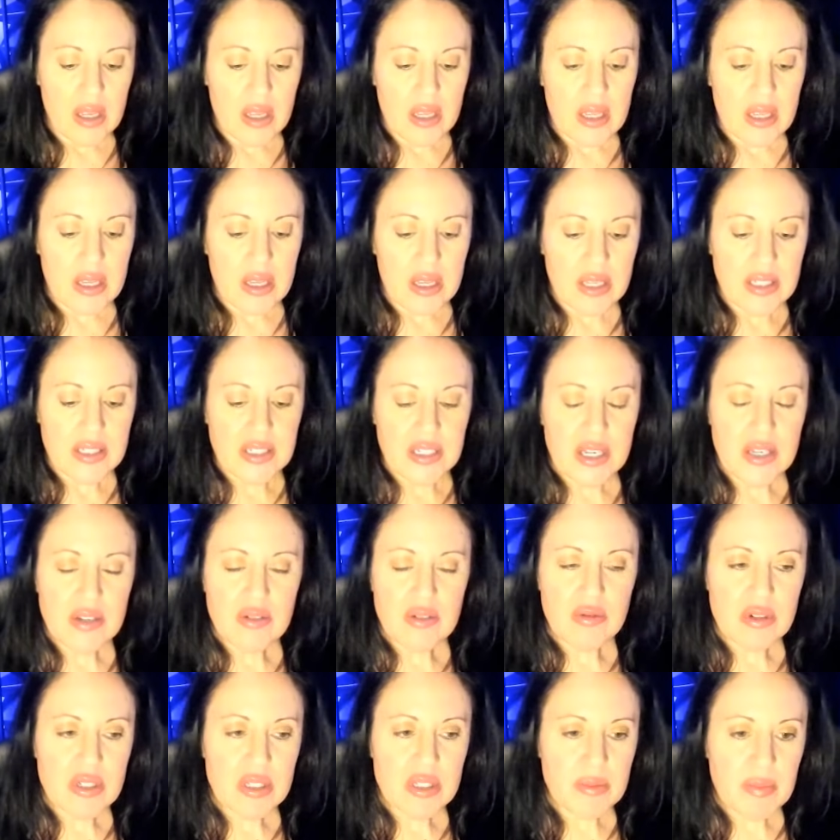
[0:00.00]
it's
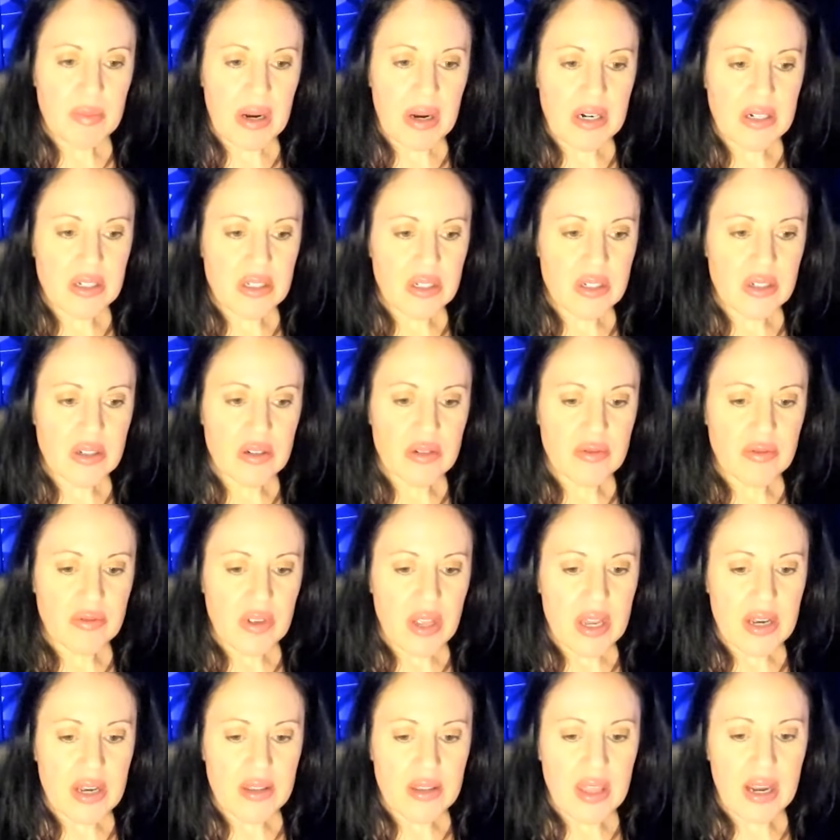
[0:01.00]
introspective,
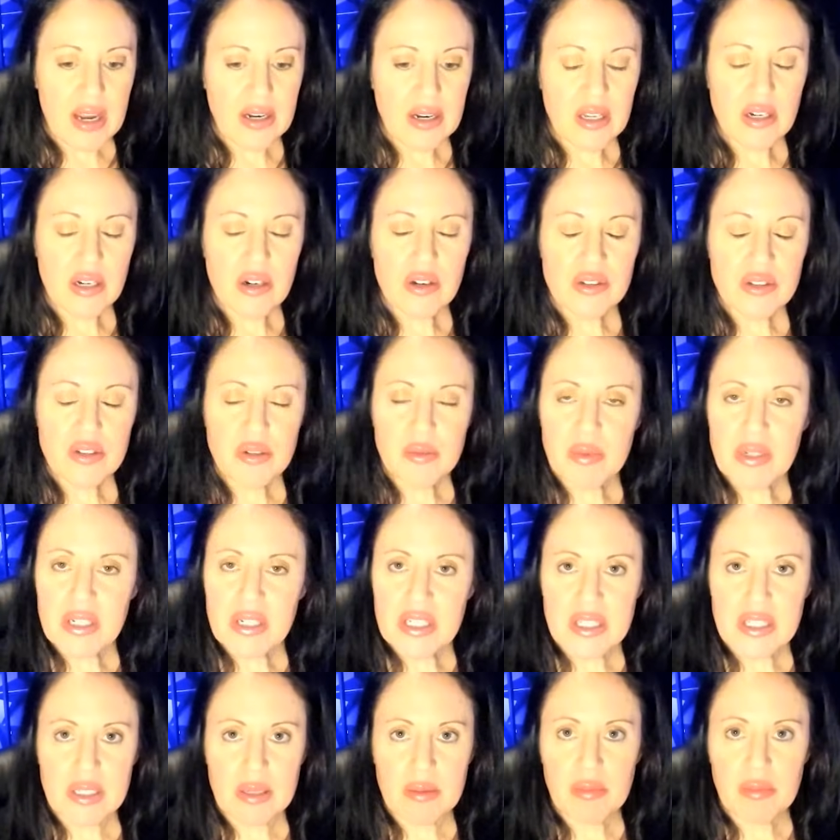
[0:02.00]
and that can also be
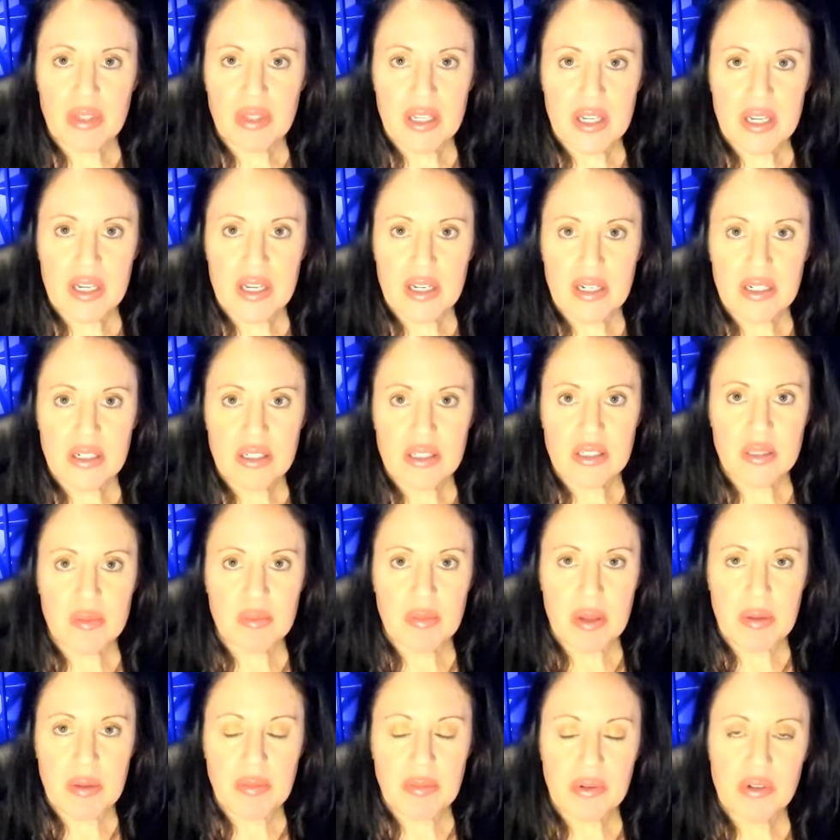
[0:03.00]
siblings,
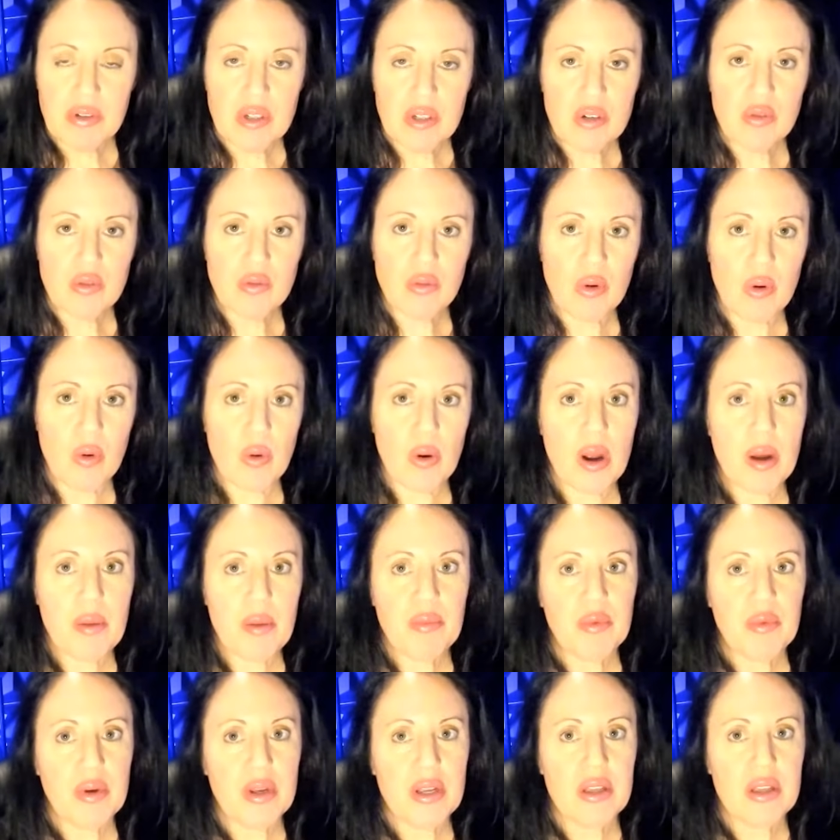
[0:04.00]
people you grew
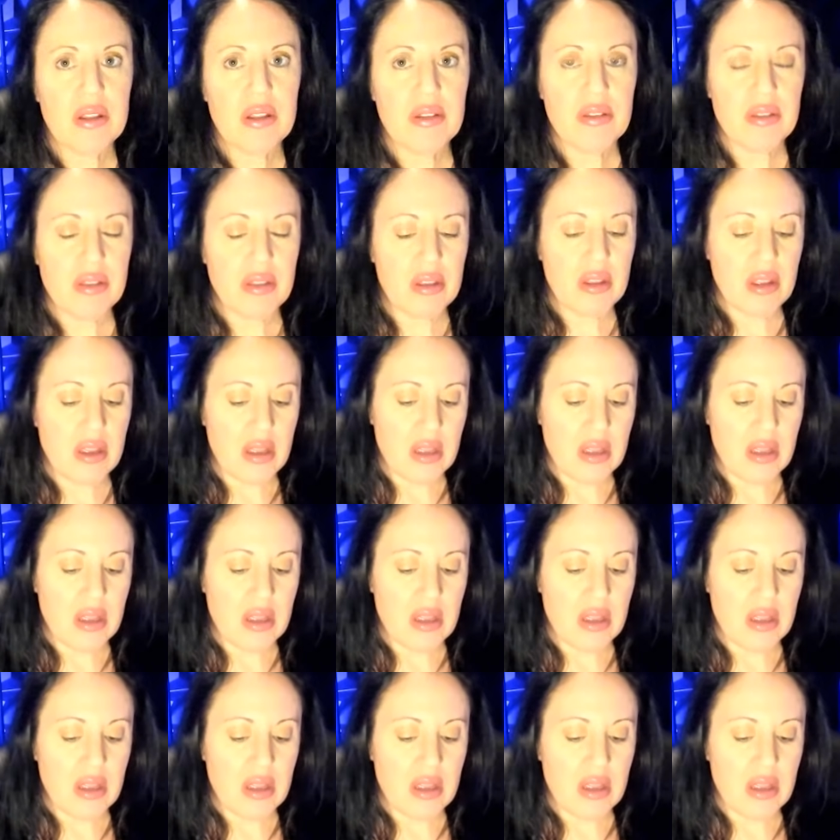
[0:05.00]
up with.